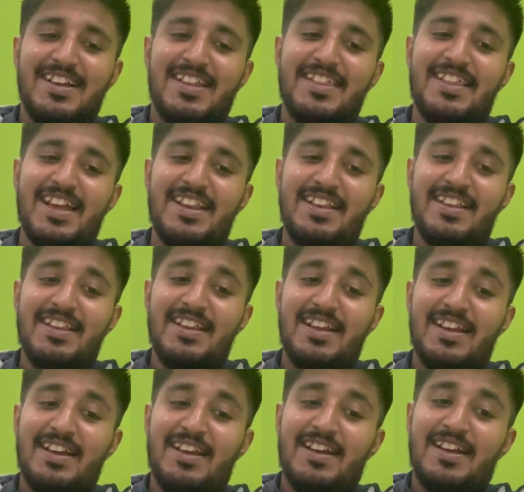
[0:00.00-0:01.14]
And then
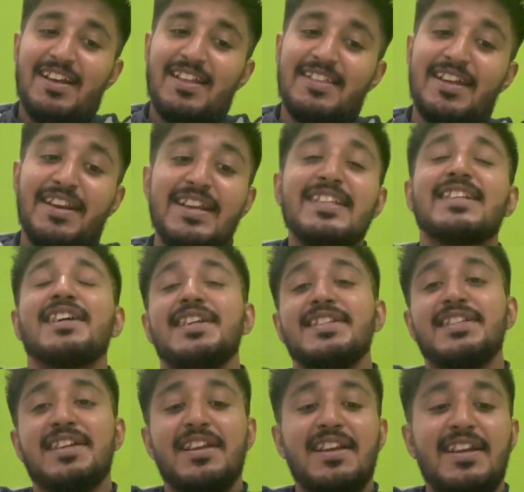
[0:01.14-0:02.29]
the rich
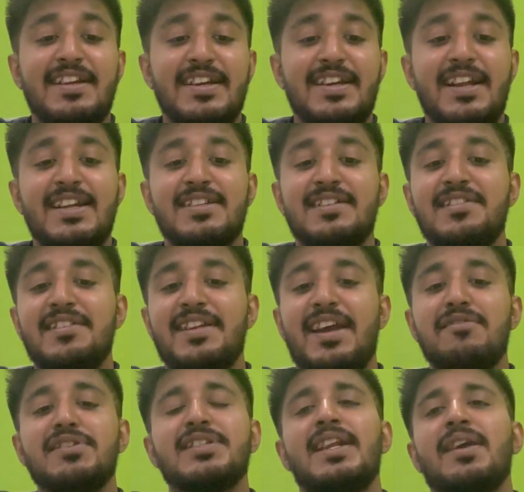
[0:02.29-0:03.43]
cultural integration and the
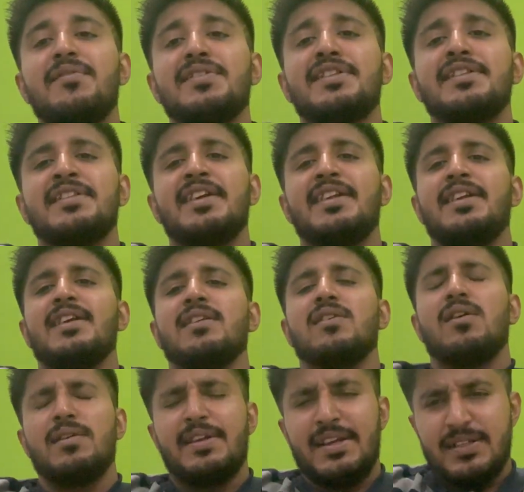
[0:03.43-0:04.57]
diversity within the Indian
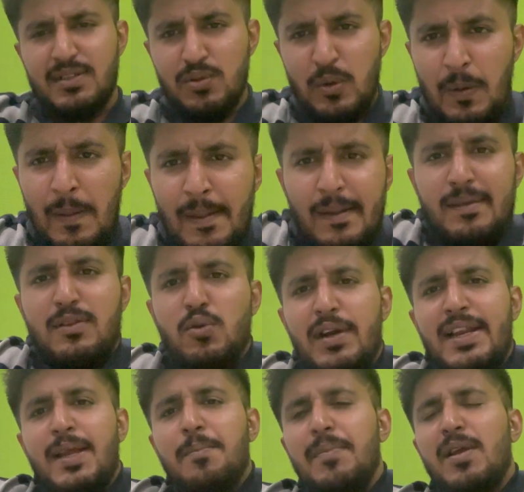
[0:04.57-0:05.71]
context. So
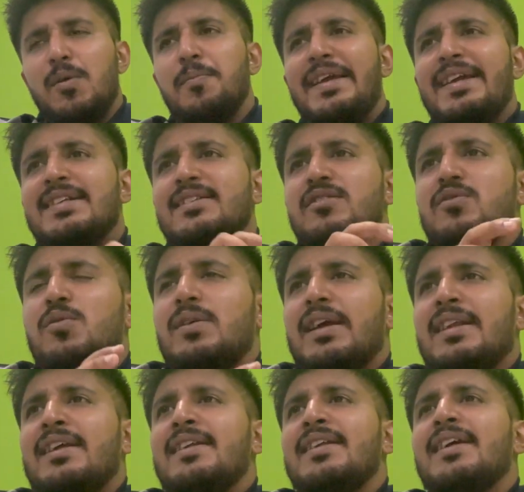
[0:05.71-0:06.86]
doing an MBO makes you
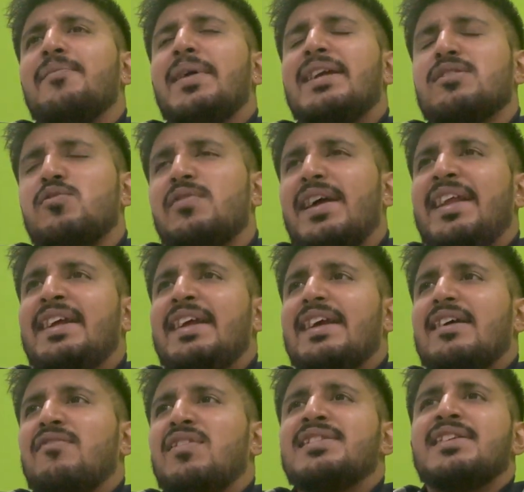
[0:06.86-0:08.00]
in India makes you very
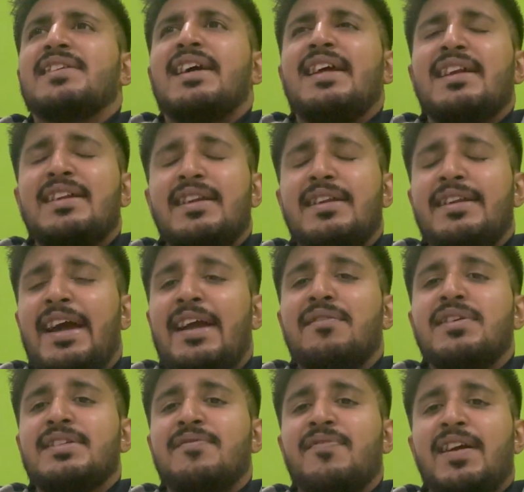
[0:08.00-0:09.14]
versatile and
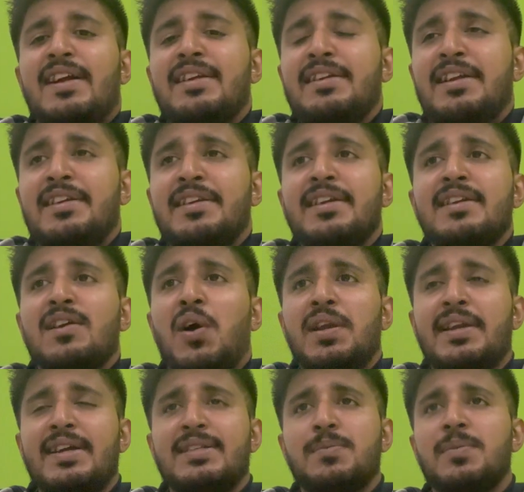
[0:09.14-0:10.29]
diversified in Indian
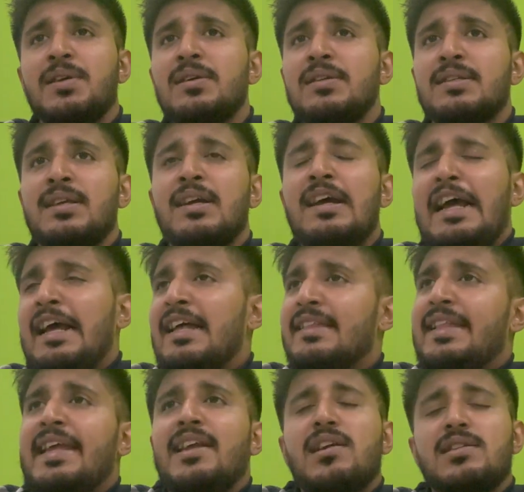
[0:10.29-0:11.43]
context because
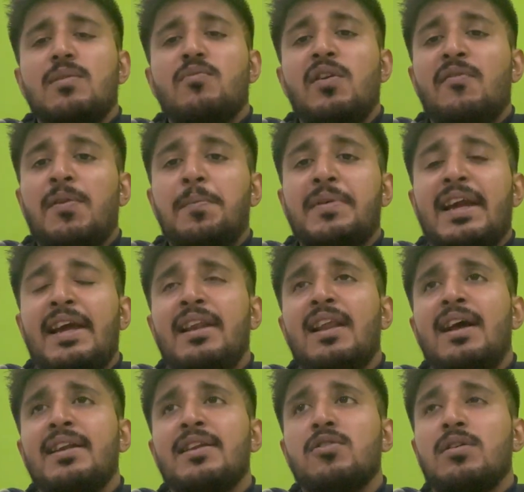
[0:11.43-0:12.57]
think you're someone from
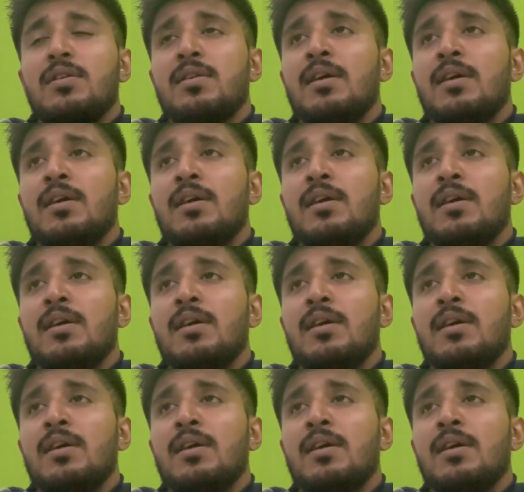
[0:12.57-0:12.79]
Kerala and you're